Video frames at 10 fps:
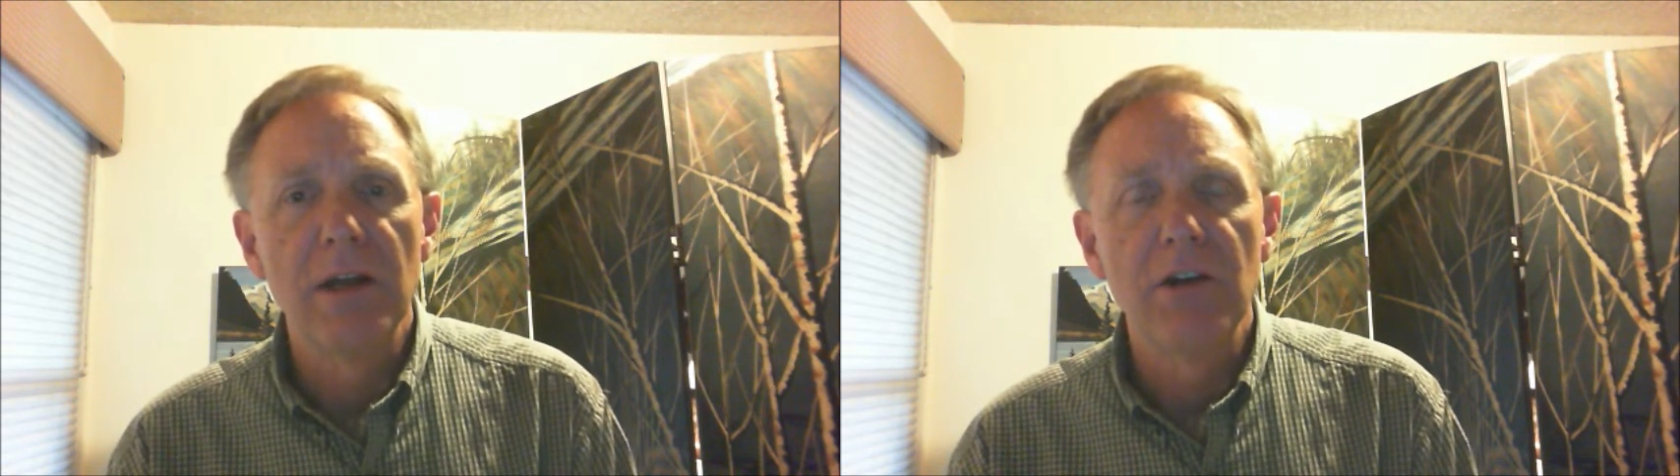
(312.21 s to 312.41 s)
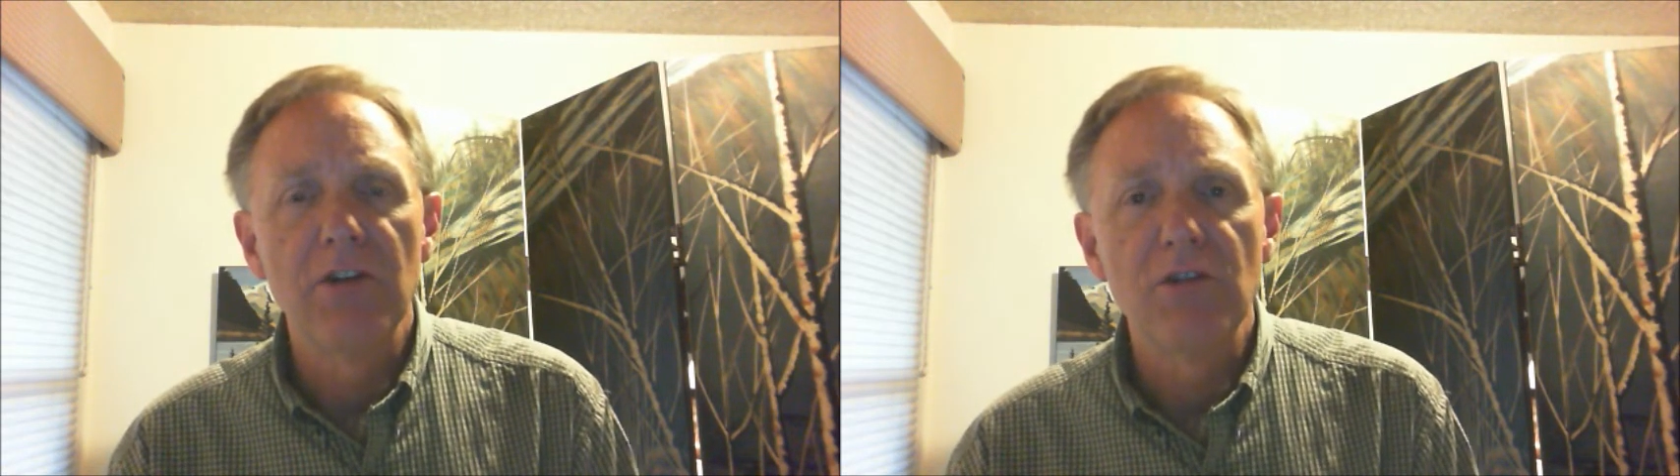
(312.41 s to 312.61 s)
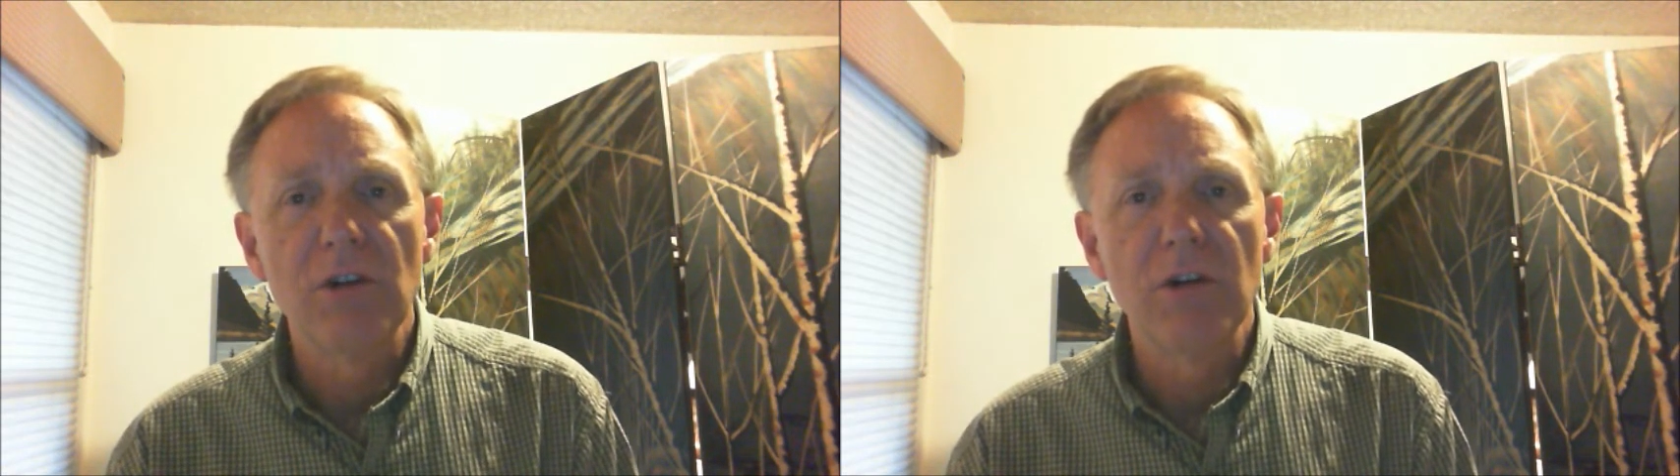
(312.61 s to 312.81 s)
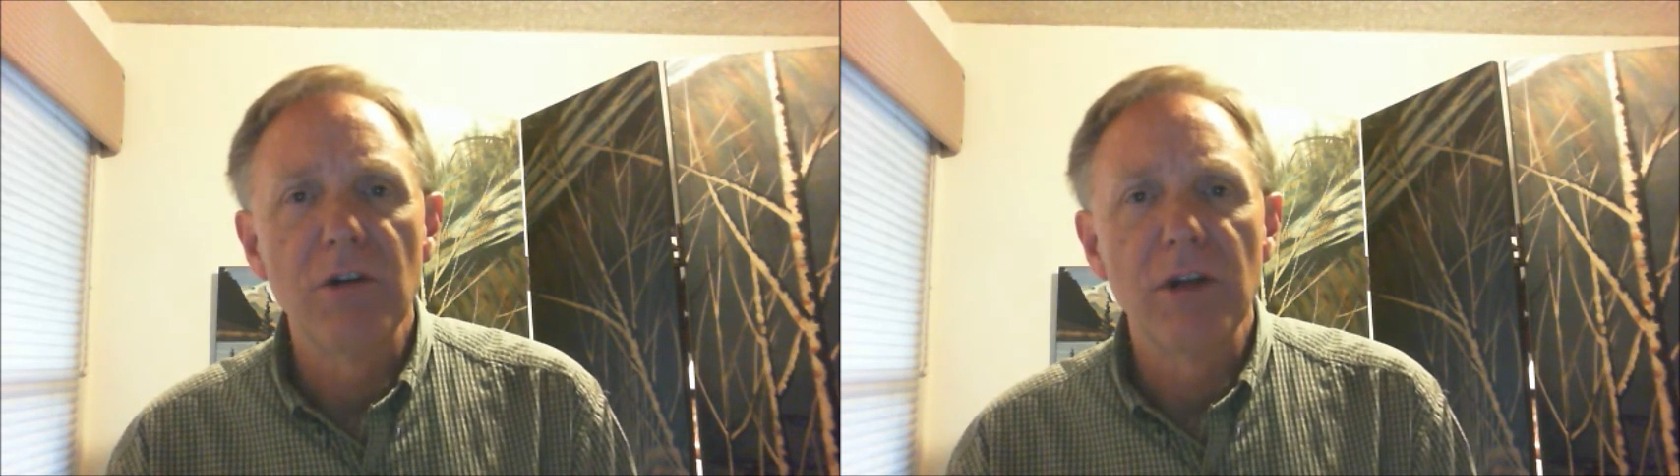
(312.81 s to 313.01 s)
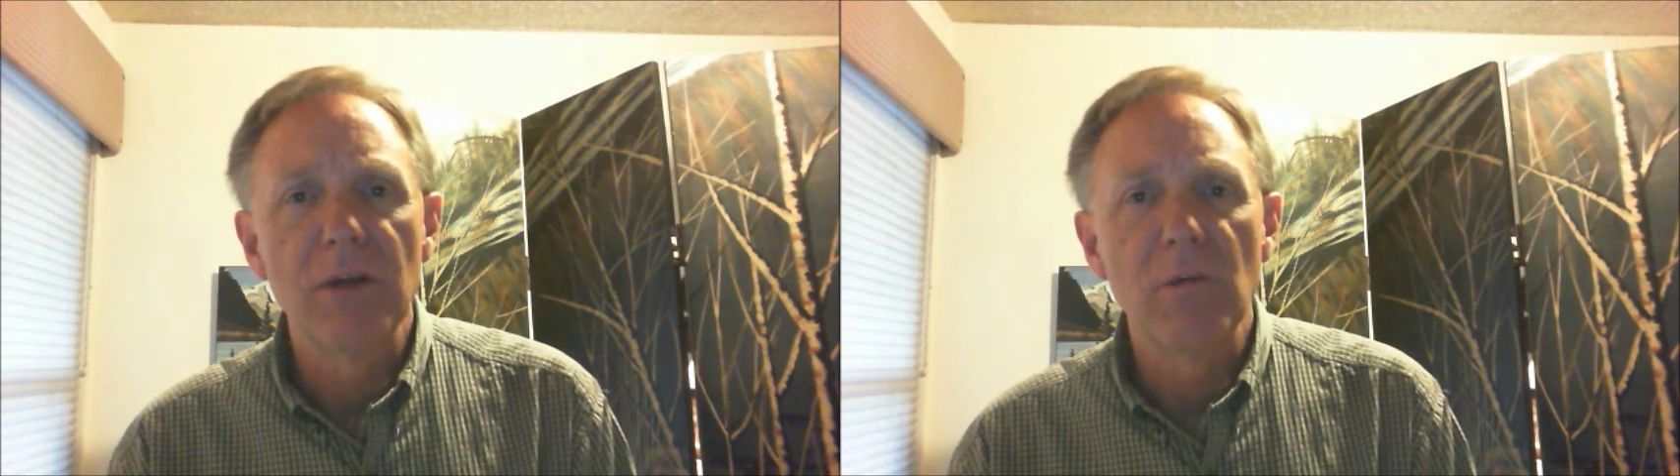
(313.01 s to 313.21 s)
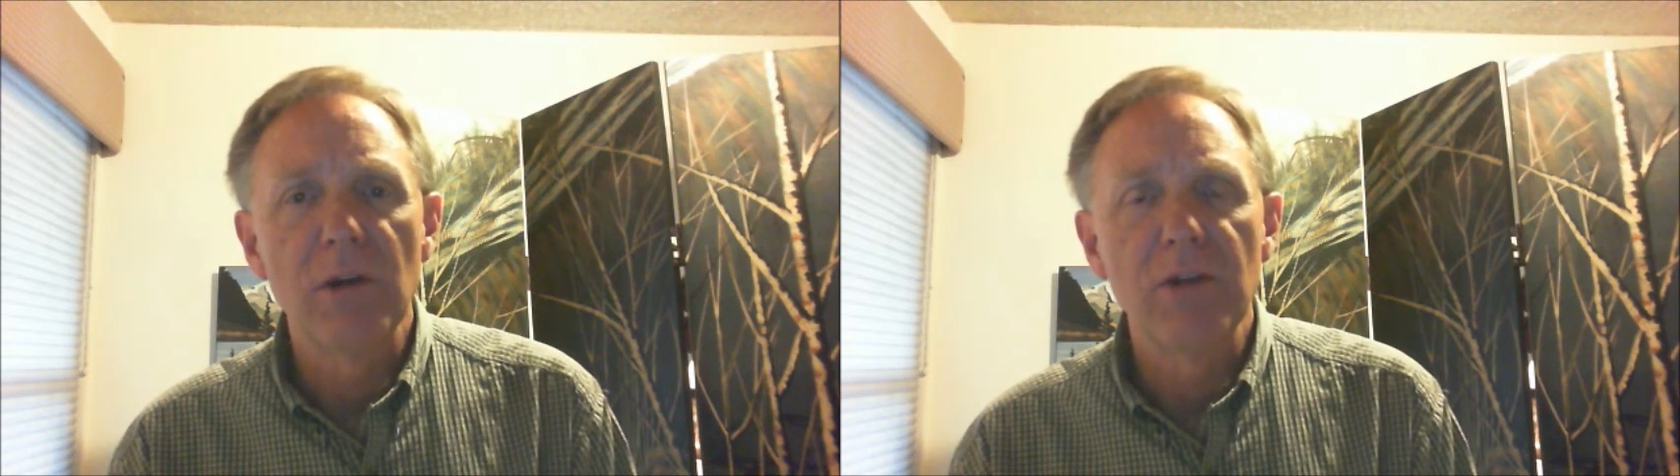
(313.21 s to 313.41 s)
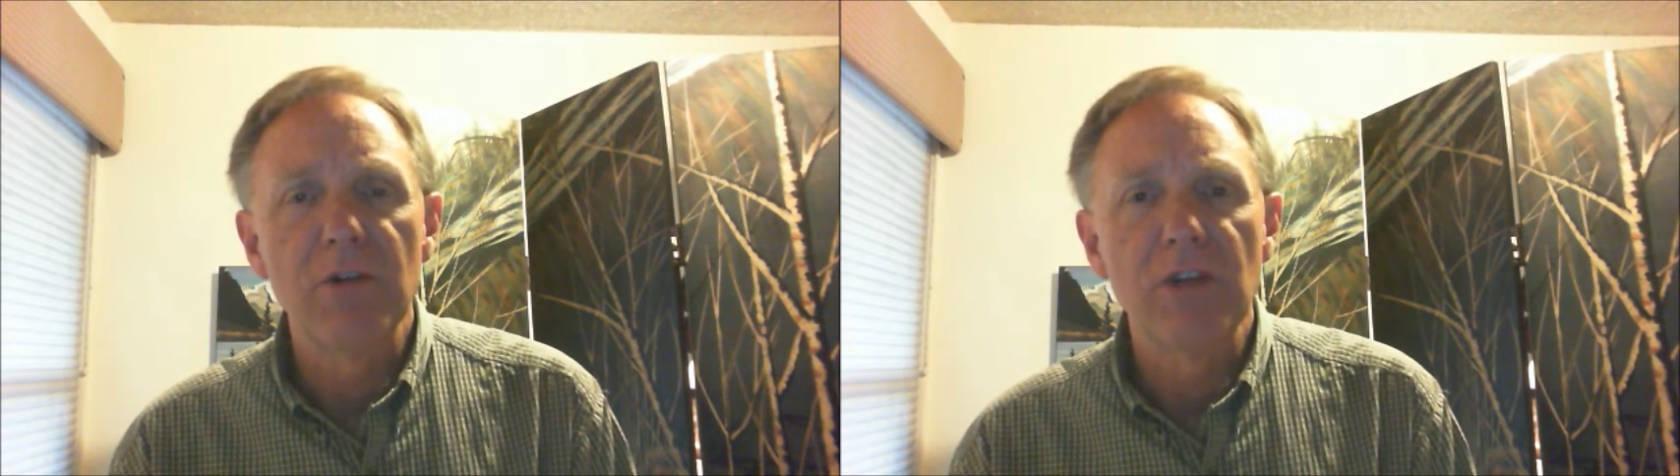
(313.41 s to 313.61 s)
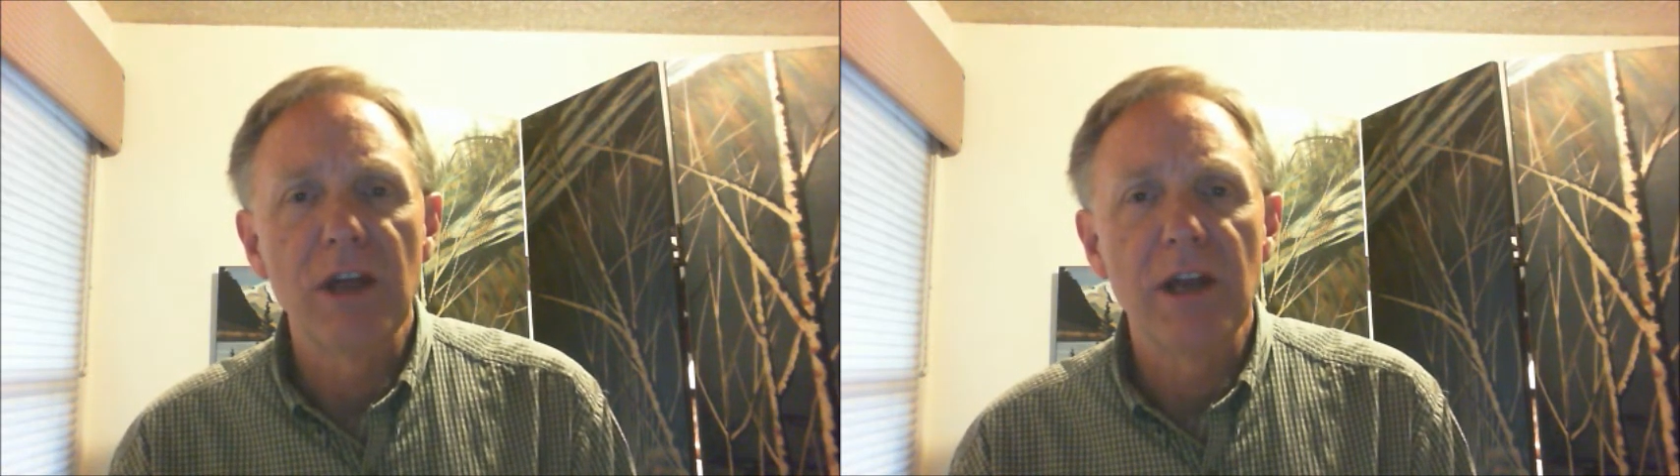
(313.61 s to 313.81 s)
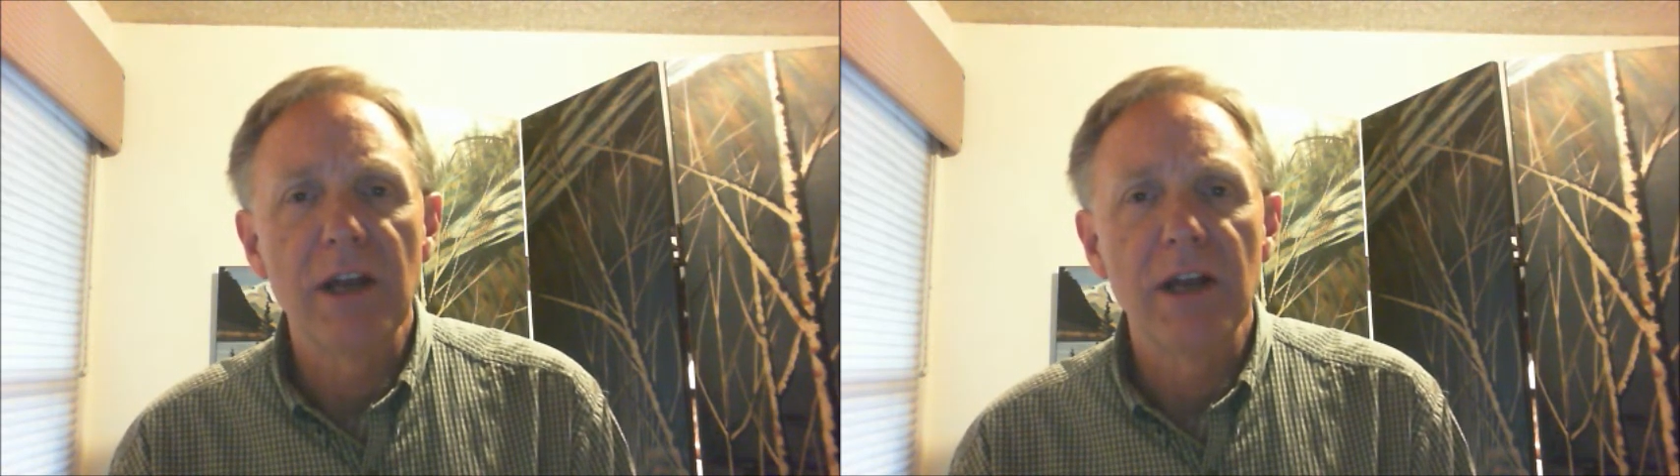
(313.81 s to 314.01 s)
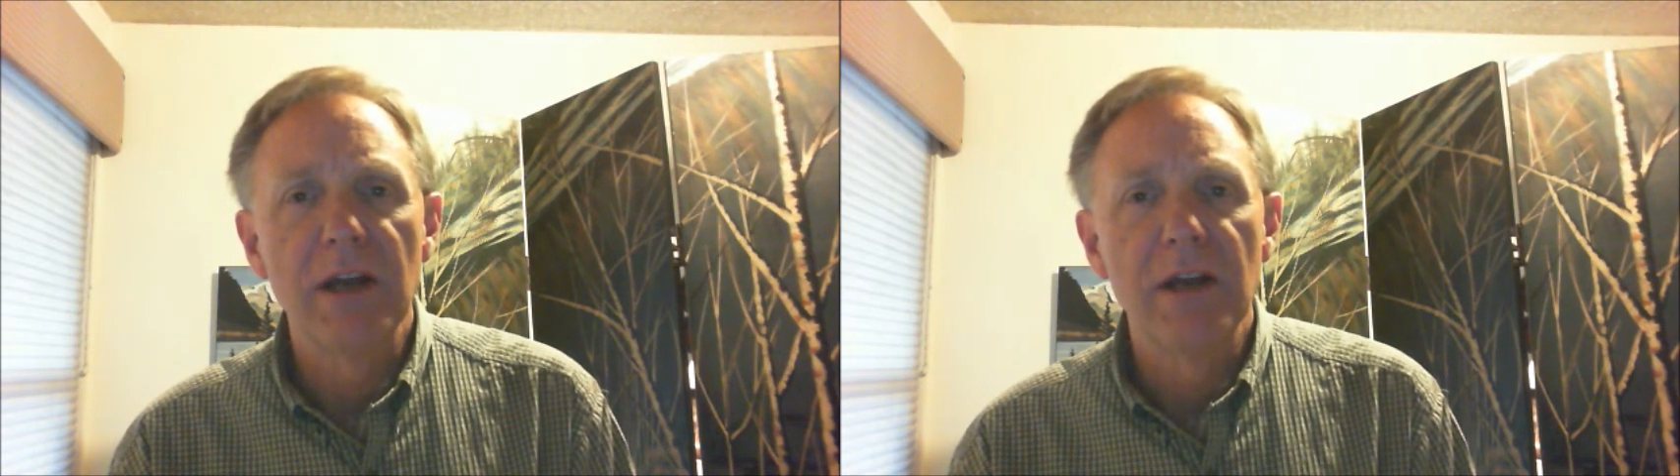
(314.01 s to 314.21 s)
discern then what they're saying